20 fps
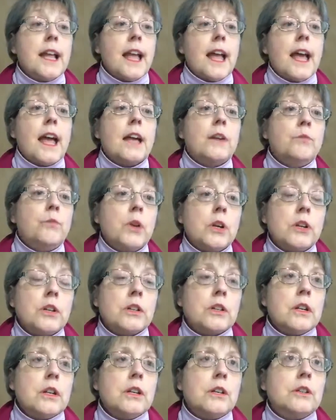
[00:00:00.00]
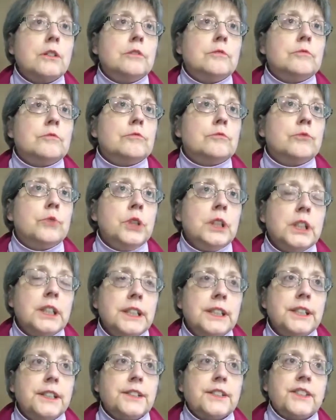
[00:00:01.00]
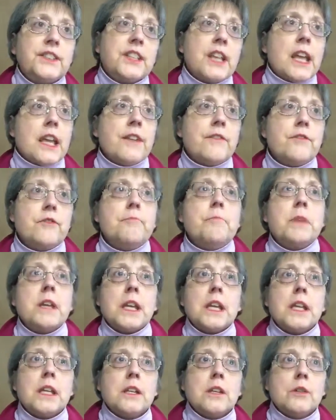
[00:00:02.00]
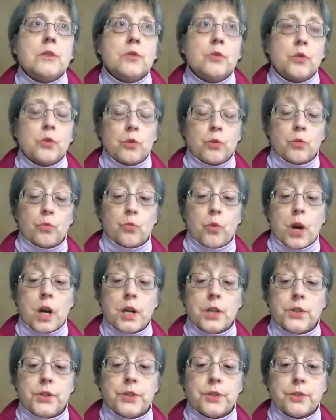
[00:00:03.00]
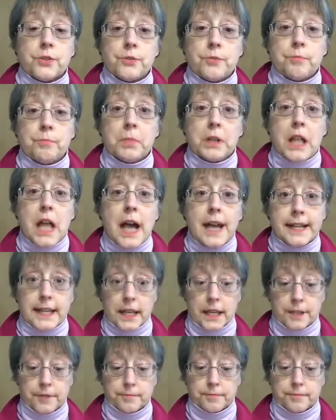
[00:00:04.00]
And what really saved me was blogging.